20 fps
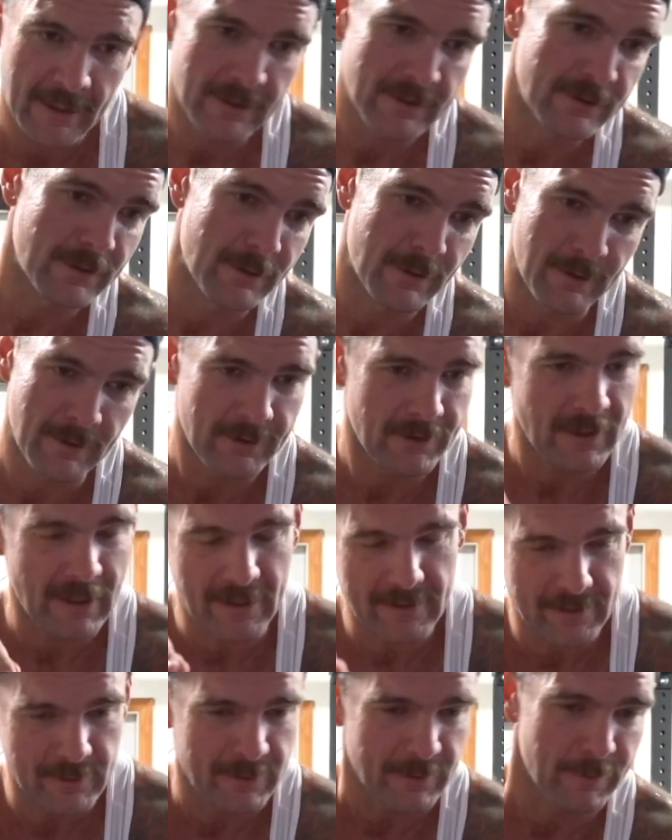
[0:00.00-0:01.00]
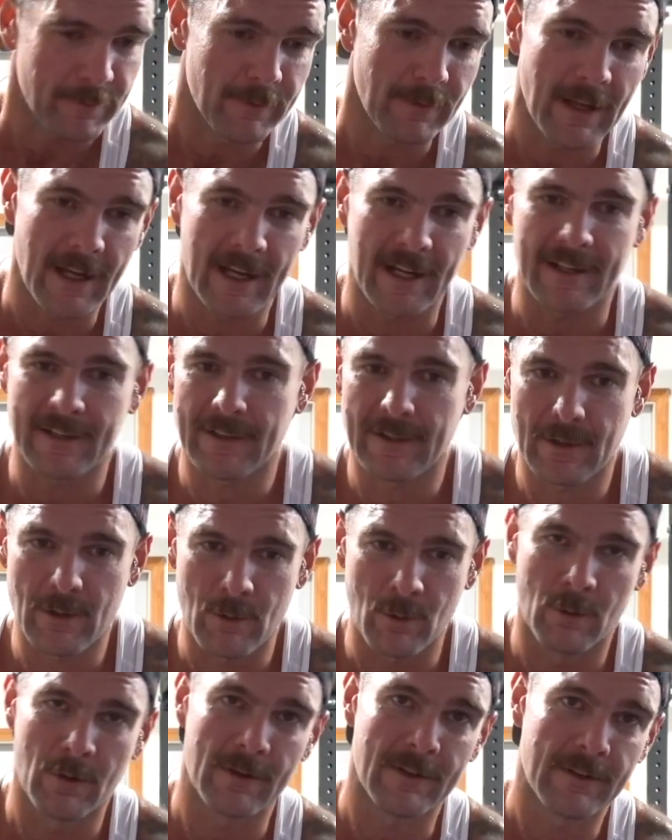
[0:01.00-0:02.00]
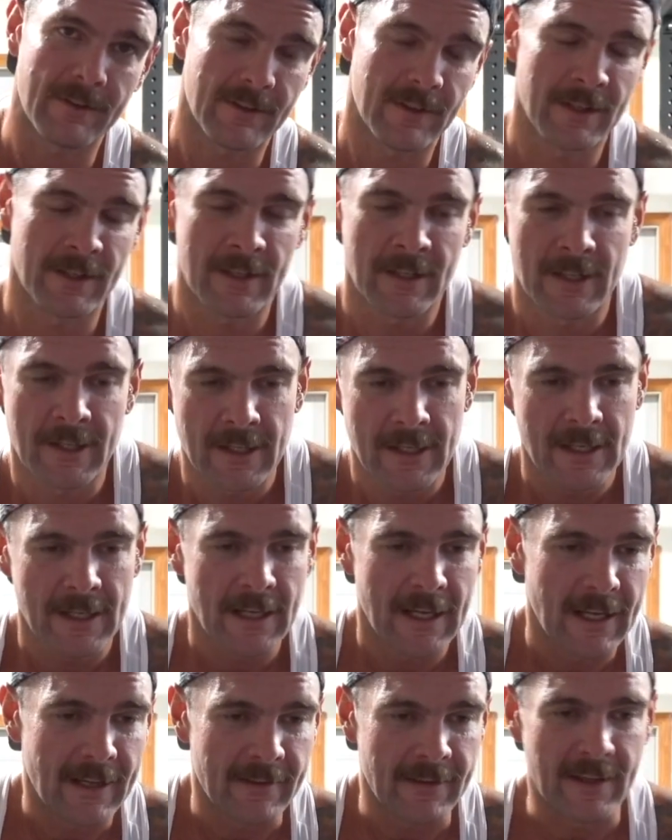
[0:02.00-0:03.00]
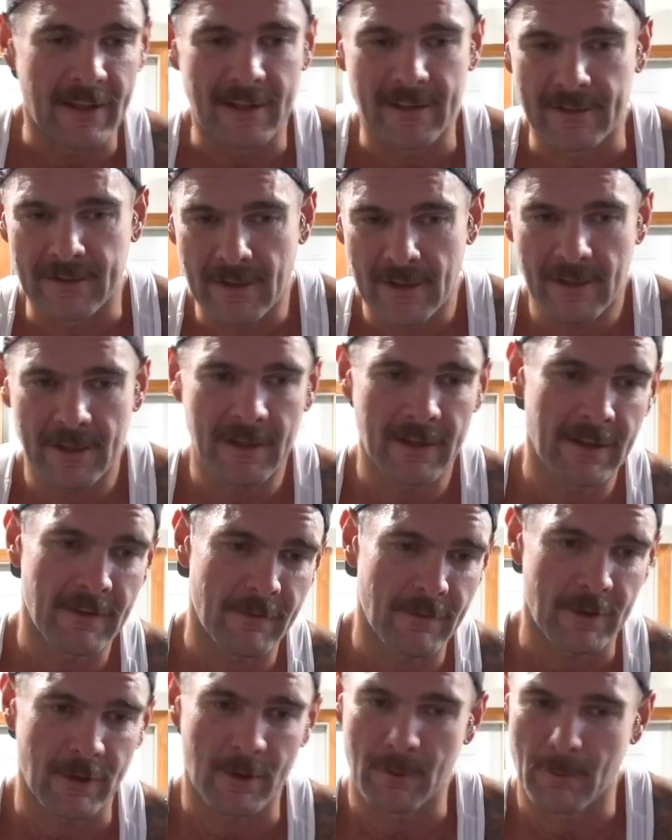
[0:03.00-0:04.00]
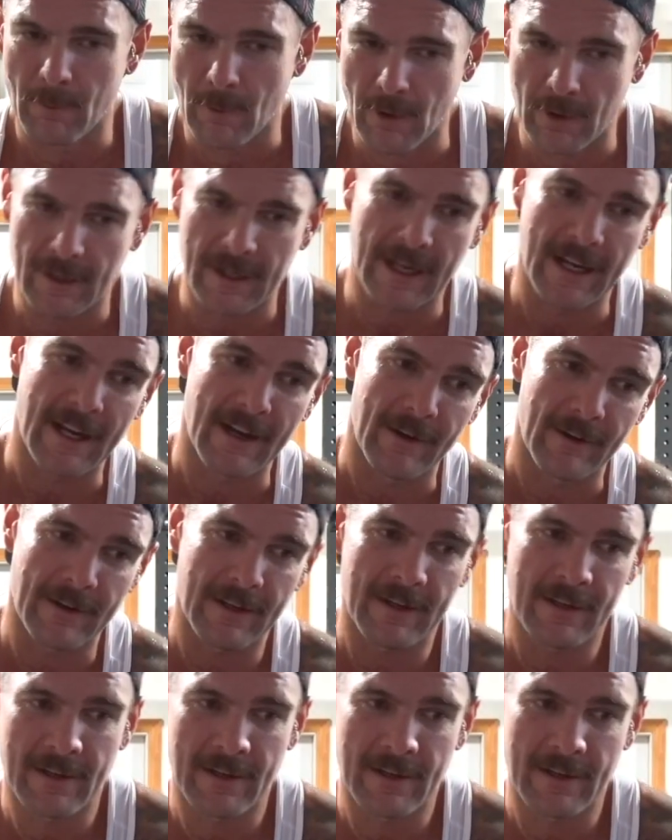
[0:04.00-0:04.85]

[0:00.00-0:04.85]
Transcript: I choose a flat course, and then for your workout,